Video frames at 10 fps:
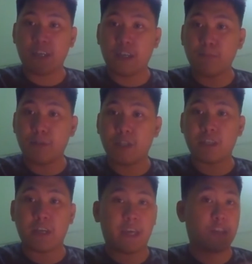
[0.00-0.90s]
John
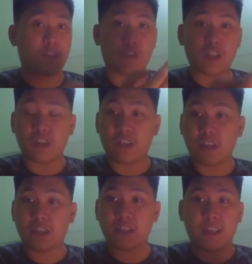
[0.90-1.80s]
Erber, a
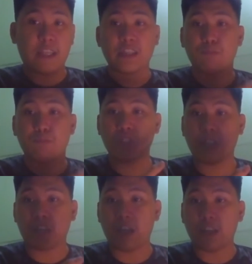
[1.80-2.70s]
nutritionist, and a sports
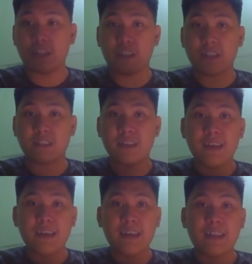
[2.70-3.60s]
psychologist,
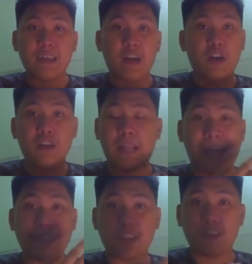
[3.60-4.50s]
all
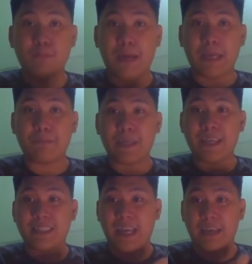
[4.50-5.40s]
answered by
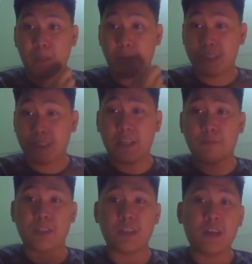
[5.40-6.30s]
PSI
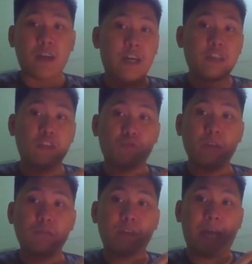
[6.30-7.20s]
themselves. Are you
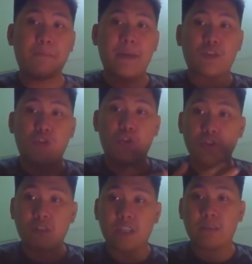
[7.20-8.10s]
thrilled to have a
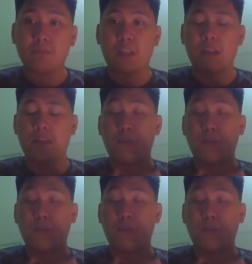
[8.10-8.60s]
core team